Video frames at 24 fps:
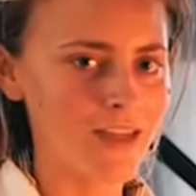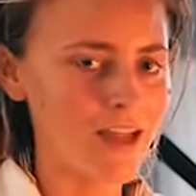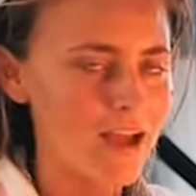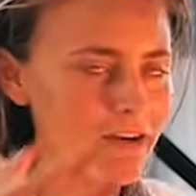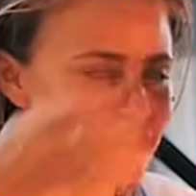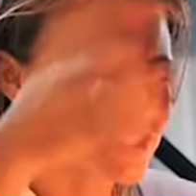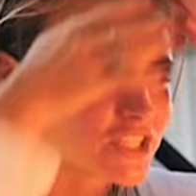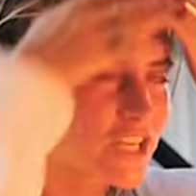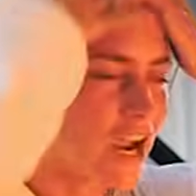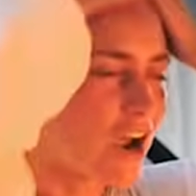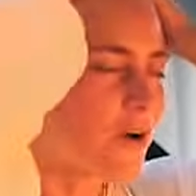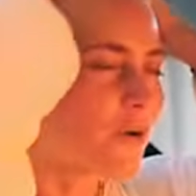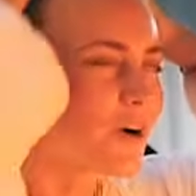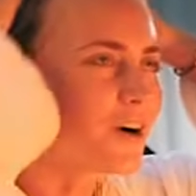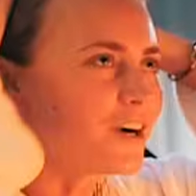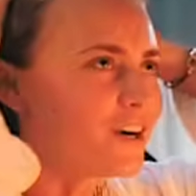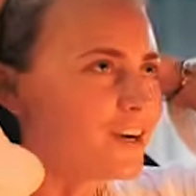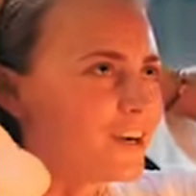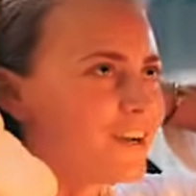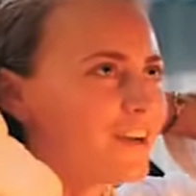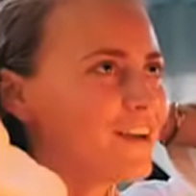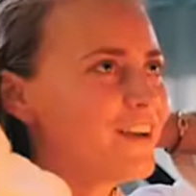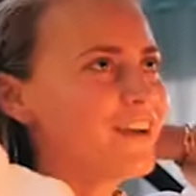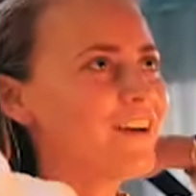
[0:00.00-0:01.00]
Have a shower,
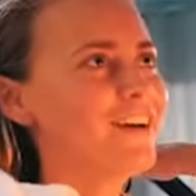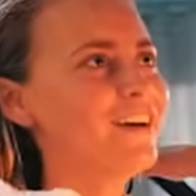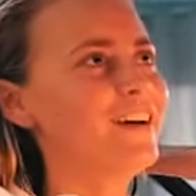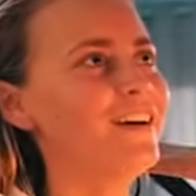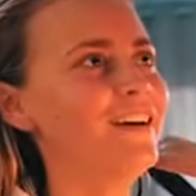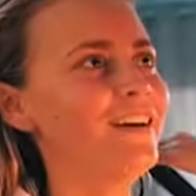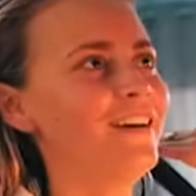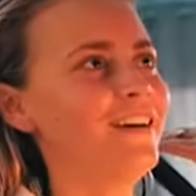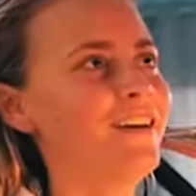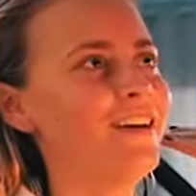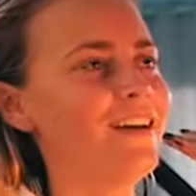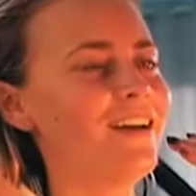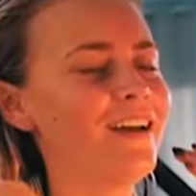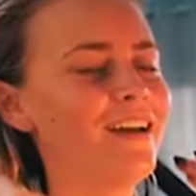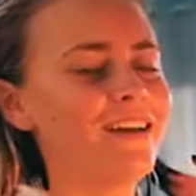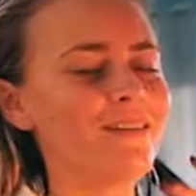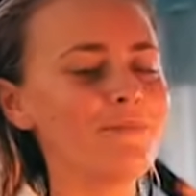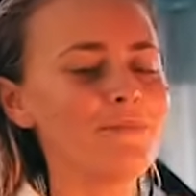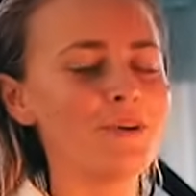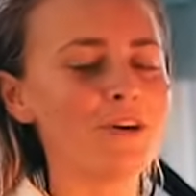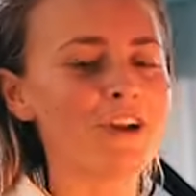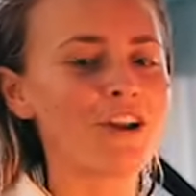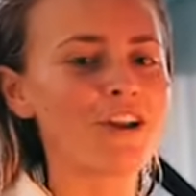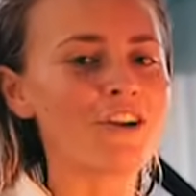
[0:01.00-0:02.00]

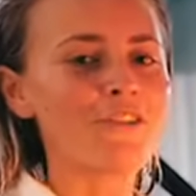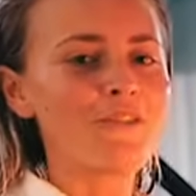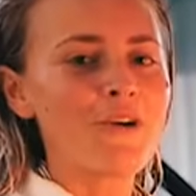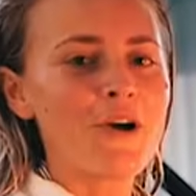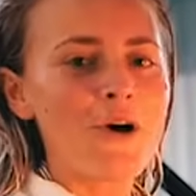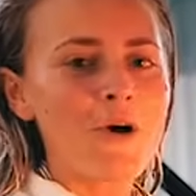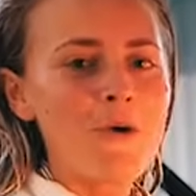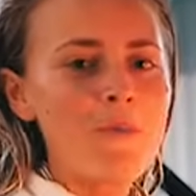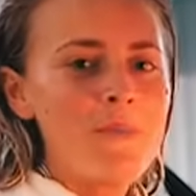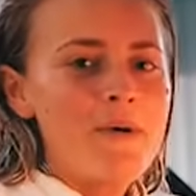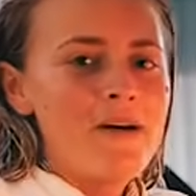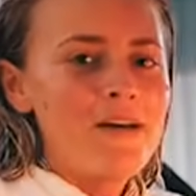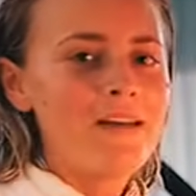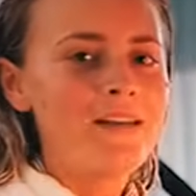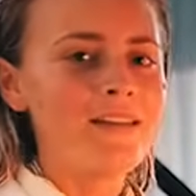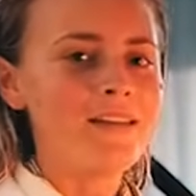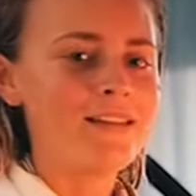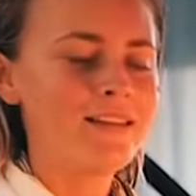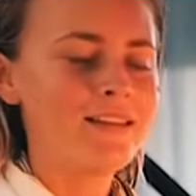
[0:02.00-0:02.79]
put on a robe,